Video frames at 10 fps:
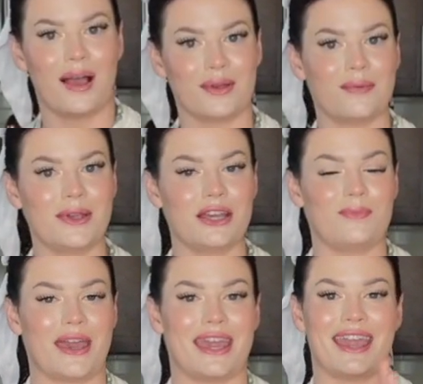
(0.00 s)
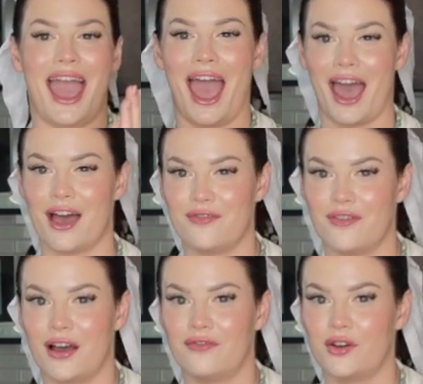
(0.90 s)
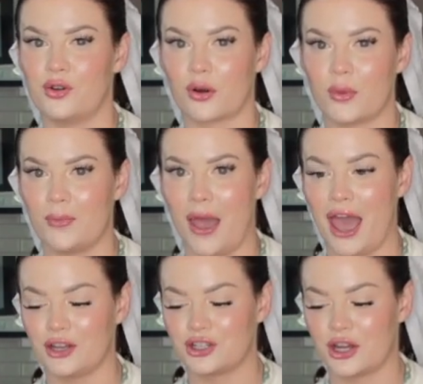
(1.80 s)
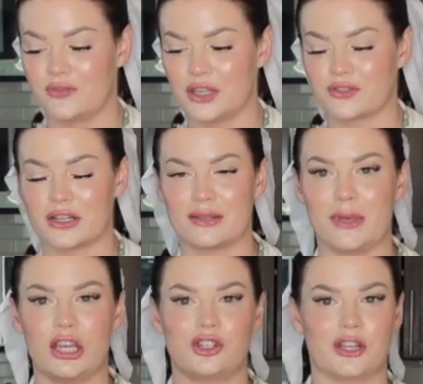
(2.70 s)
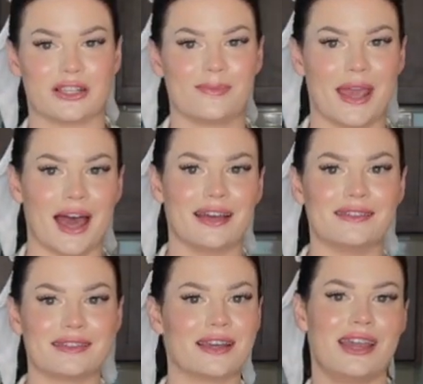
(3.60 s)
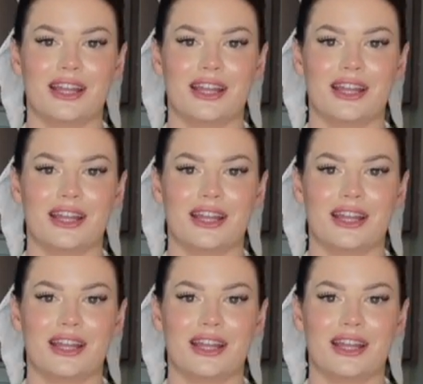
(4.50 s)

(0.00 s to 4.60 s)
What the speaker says: I'm gonna be making half of a normal batch of this recipe just because